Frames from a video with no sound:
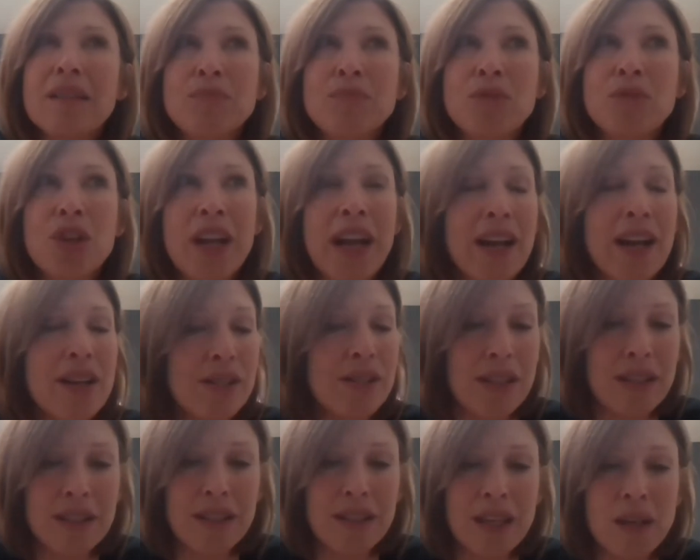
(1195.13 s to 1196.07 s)
good
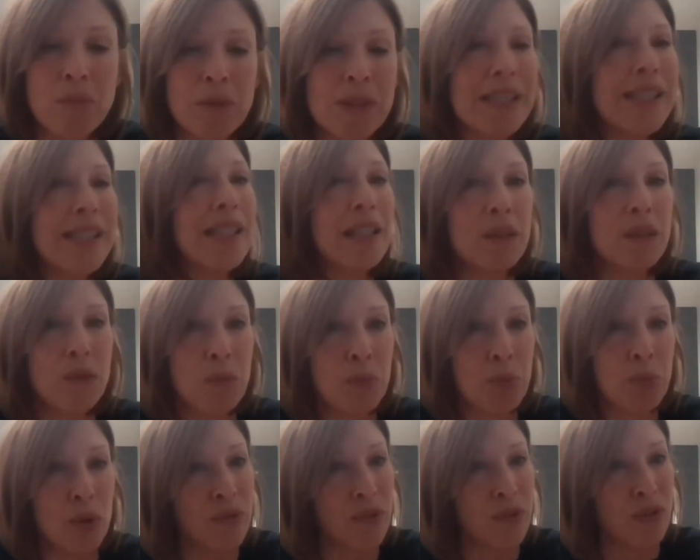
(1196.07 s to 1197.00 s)
housekeeping seal of
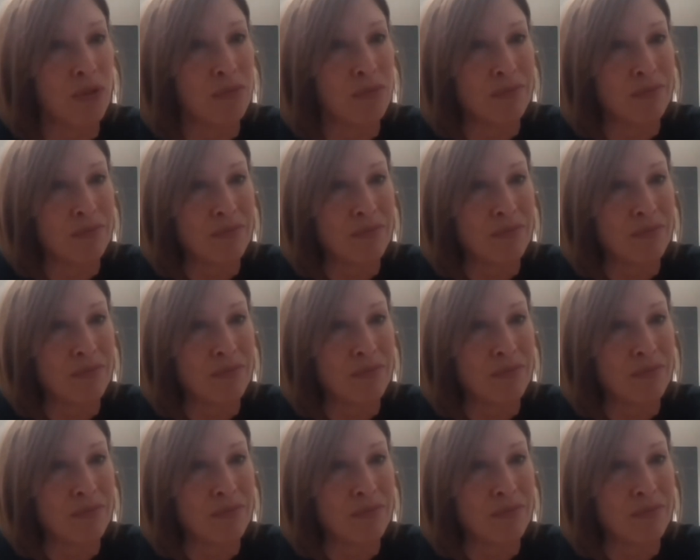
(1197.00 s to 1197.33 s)
approval.